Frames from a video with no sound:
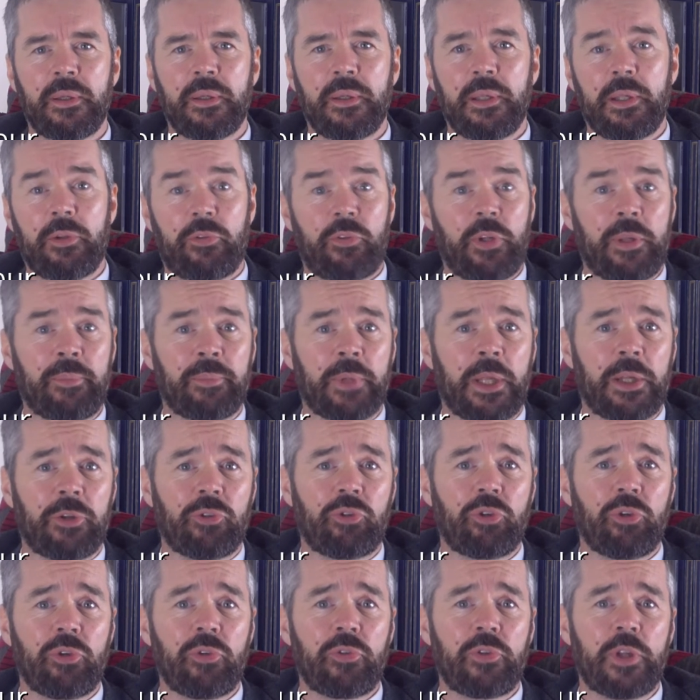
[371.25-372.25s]
It seemed like
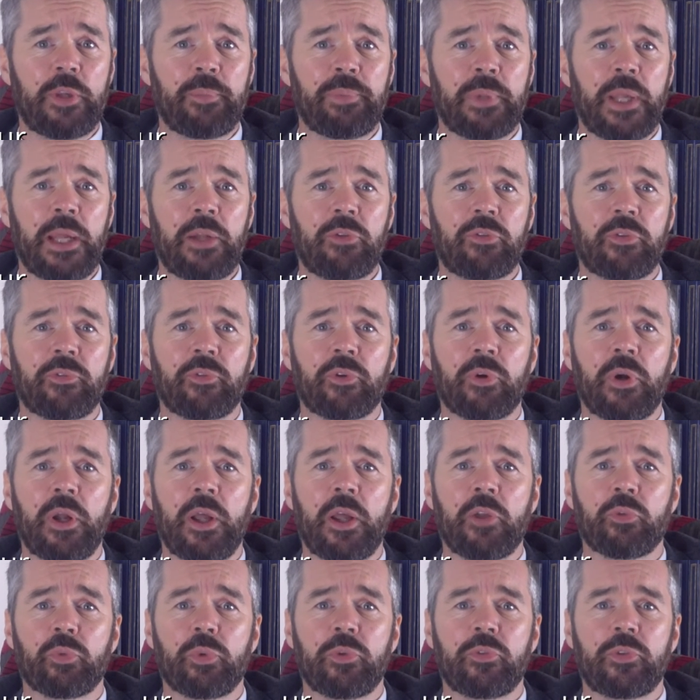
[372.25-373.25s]
juicy blades of
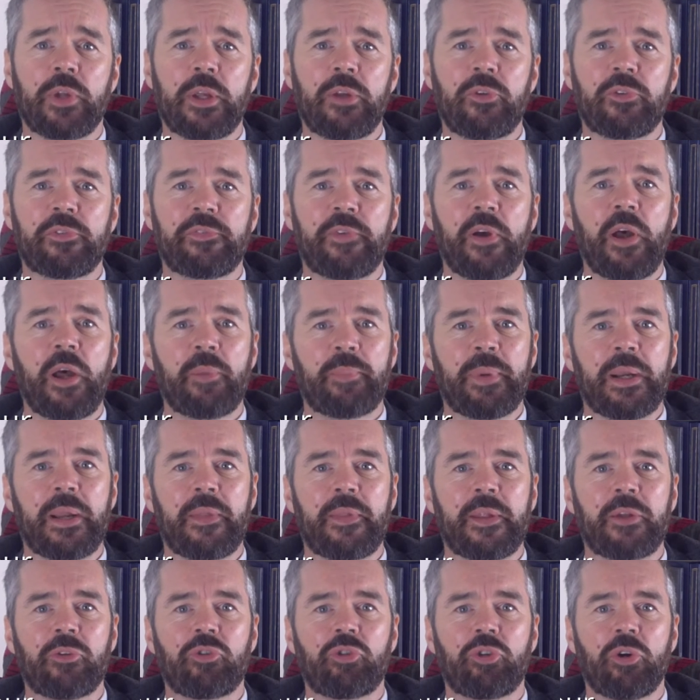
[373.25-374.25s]
grass would taste far better
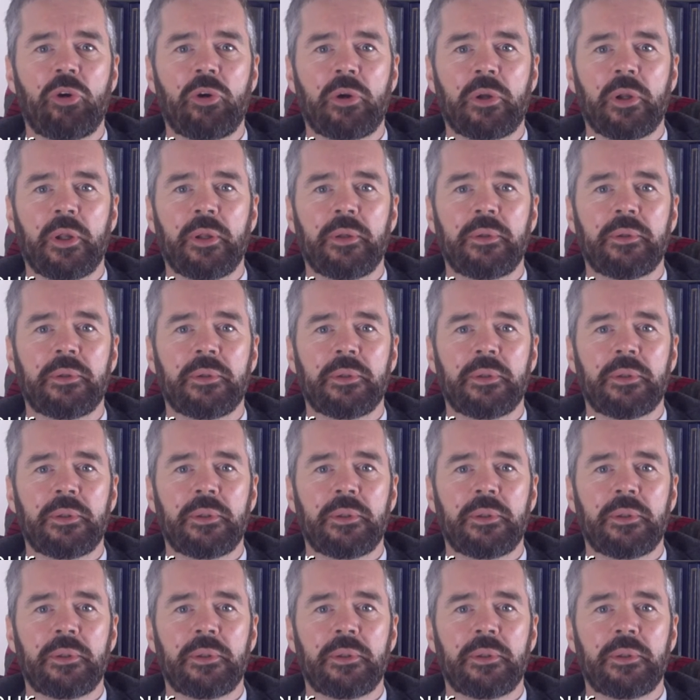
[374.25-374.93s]
than chocolate.